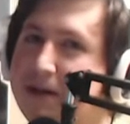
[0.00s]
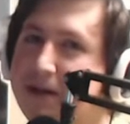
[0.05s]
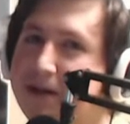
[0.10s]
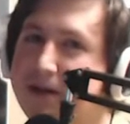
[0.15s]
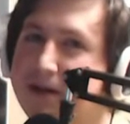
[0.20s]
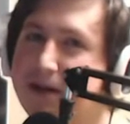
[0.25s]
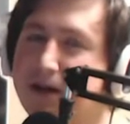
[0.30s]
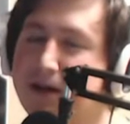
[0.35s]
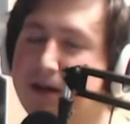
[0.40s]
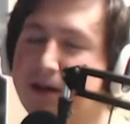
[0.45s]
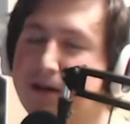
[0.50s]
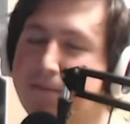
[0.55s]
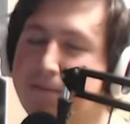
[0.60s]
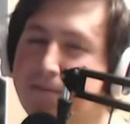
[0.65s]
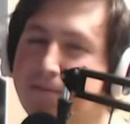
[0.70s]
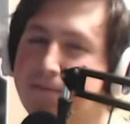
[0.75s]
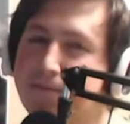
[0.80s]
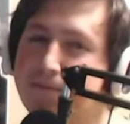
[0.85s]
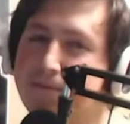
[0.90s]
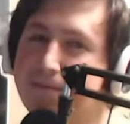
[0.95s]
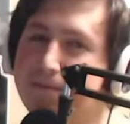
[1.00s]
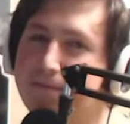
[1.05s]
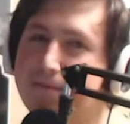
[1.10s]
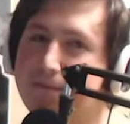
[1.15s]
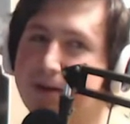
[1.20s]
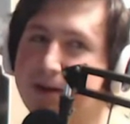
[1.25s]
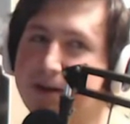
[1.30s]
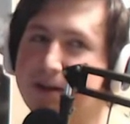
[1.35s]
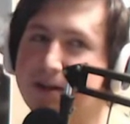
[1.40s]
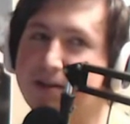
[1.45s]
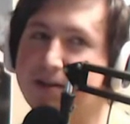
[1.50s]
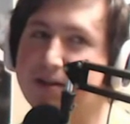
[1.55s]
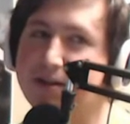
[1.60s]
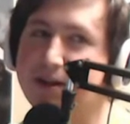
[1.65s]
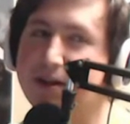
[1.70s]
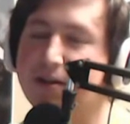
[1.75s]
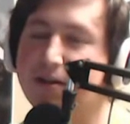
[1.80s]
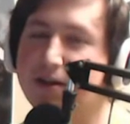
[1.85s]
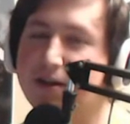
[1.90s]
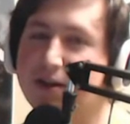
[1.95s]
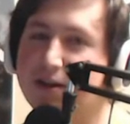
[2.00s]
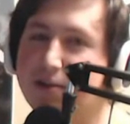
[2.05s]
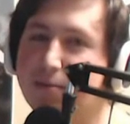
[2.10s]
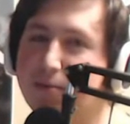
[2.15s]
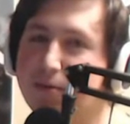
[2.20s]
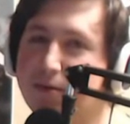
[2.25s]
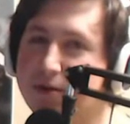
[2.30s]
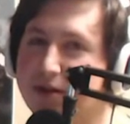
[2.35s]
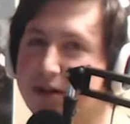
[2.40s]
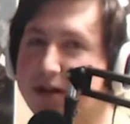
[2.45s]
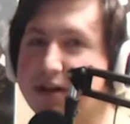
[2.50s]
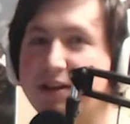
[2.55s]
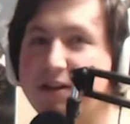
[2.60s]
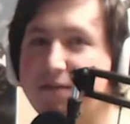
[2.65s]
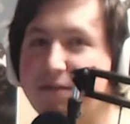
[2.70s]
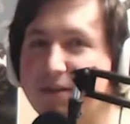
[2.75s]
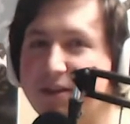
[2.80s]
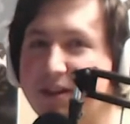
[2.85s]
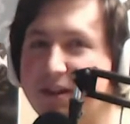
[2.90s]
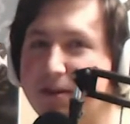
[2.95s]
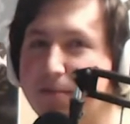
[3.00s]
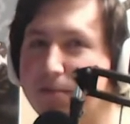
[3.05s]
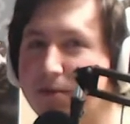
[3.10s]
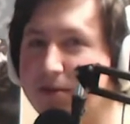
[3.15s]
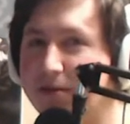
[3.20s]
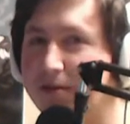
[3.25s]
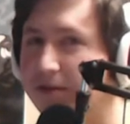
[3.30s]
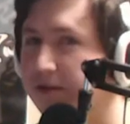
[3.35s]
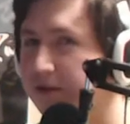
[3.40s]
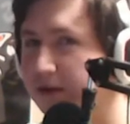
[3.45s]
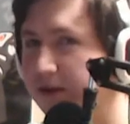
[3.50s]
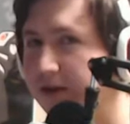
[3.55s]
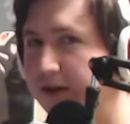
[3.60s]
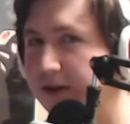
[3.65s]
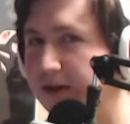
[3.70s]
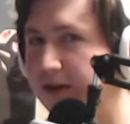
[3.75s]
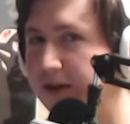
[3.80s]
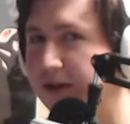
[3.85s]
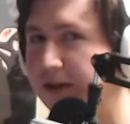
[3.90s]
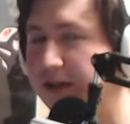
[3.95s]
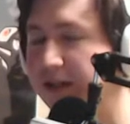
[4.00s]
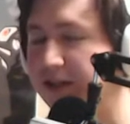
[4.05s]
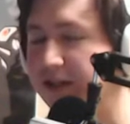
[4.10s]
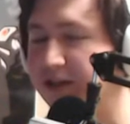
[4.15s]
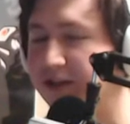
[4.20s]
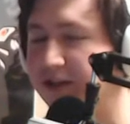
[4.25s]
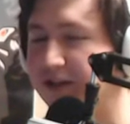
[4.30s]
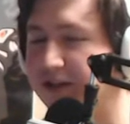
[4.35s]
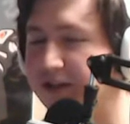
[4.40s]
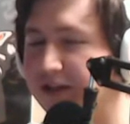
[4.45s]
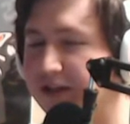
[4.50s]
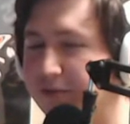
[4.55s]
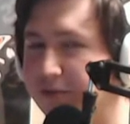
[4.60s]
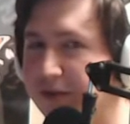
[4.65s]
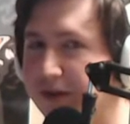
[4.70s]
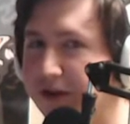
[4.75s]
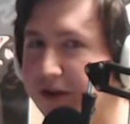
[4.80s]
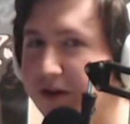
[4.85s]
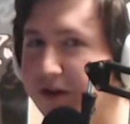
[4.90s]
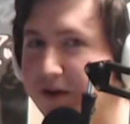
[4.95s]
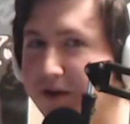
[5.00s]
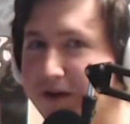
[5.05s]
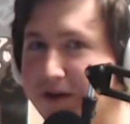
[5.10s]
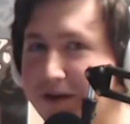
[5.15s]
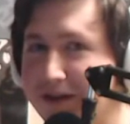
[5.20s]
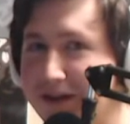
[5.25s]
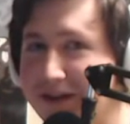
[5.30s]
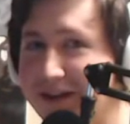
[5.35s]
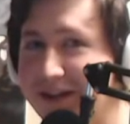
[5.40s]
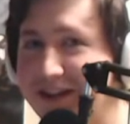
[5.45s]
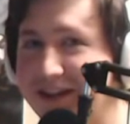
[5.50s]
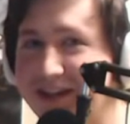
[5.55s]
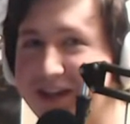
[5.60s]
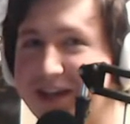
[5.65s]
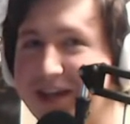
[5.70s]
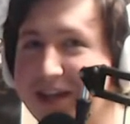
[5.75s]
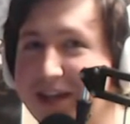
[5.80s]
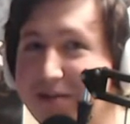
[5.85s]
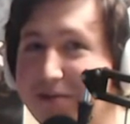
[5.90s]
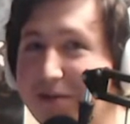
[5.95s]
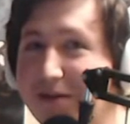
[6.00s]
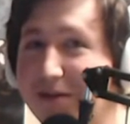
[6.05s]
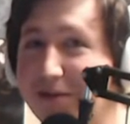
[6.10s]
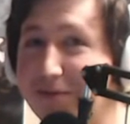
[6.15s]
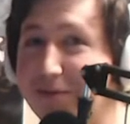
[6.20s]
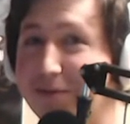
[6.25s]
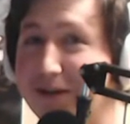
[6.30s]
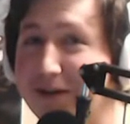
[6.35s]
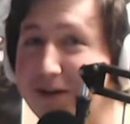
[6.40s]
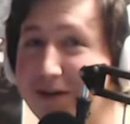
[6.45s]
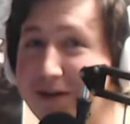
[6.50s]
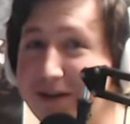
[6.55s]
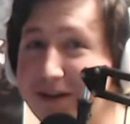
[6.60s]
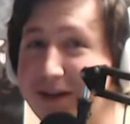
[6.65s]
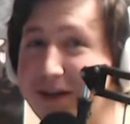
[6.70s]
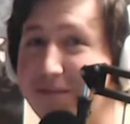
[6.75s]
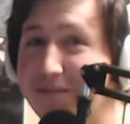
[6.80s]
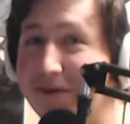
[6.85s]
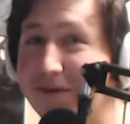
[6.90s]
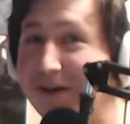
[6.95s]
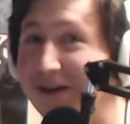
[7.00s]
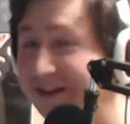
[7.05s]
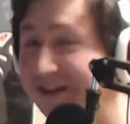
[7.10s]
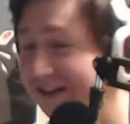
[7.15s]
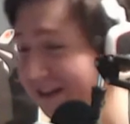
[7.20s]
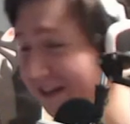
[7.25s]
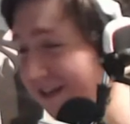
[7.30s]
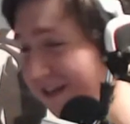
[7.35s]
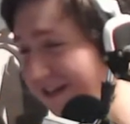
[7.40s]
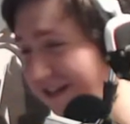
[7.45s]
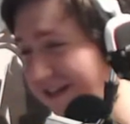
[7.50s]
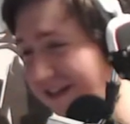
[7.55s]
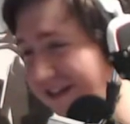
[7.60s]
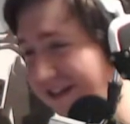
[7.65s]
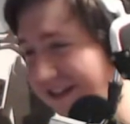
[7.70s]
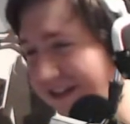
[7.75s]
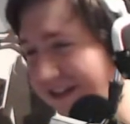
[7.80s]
And it's I don't know, it explores a lot of different themes. It's really hard. 3 is a really hard game. So